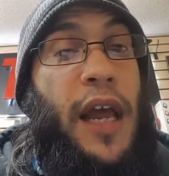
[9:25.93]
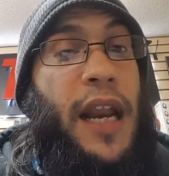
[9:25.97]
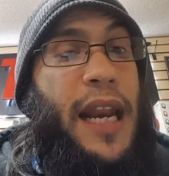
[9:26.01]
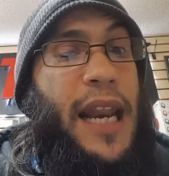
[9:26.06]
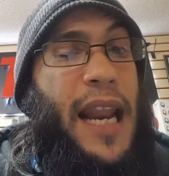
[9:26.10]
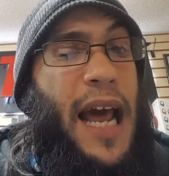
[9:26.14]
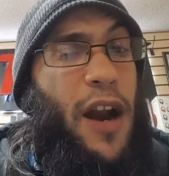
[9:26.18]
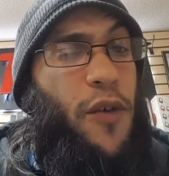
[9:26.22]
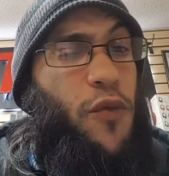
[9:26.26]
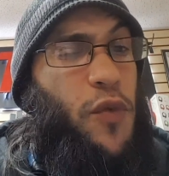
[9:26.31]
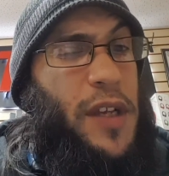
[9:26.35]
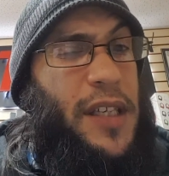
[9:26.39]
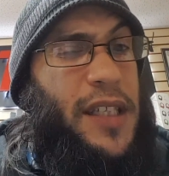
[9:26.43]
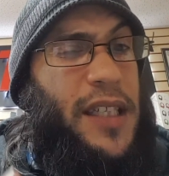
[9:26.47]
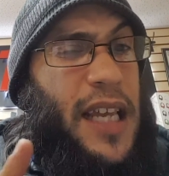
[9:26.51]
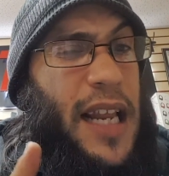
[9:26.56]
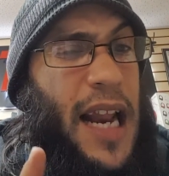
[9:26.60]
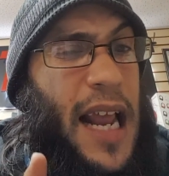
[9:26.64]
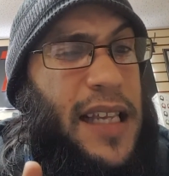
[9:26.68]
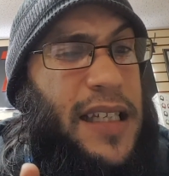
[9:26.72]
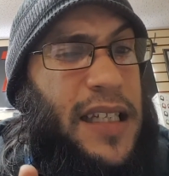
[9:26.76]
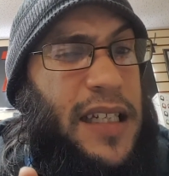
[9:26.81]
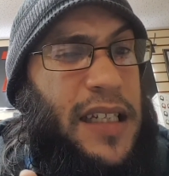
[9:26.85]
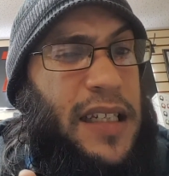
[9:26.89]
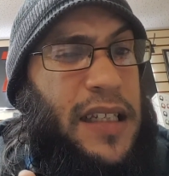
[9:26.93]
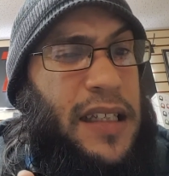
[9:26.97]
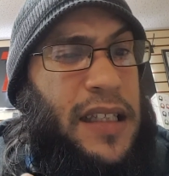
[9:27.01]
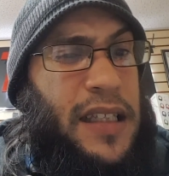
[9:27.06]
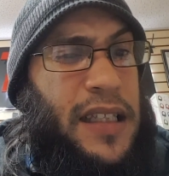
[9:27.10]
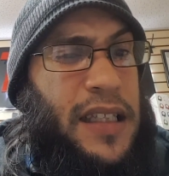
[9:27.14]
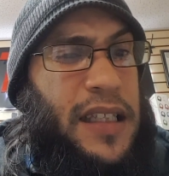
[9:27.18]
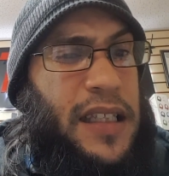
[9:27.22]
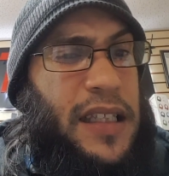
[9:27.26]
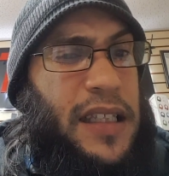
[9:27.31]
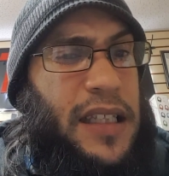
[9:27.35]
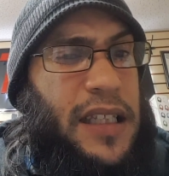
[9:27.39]
Not reset as in
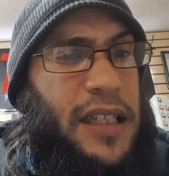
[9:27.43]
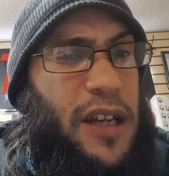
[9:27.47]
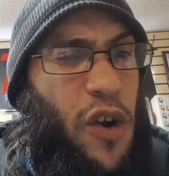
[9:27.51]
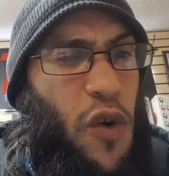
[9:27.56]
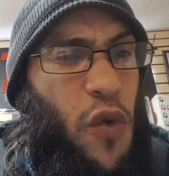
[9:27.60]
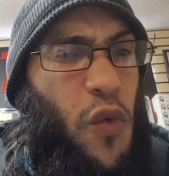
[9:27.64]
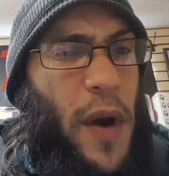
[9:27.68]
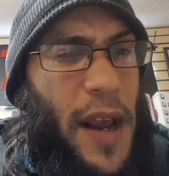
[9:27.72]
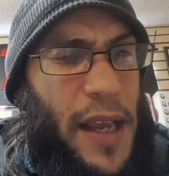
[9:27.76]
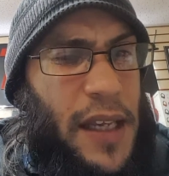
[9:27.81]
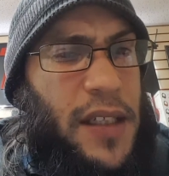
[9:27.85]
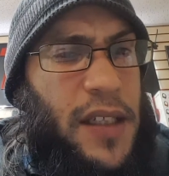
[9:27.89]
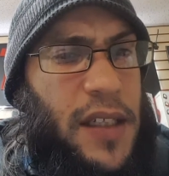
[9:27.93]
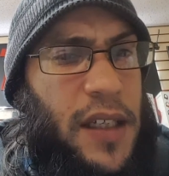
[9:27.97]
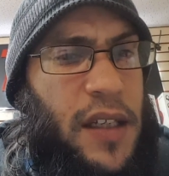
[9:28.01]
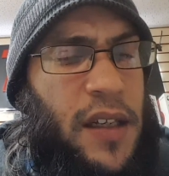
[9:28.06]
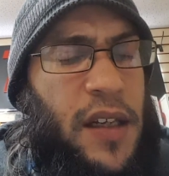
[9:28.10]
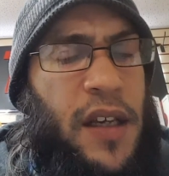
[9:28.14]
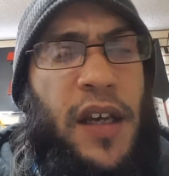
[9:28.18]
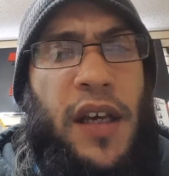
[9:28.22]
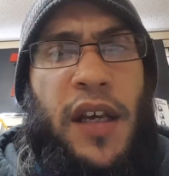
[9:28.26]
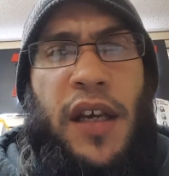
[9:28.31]
erase it.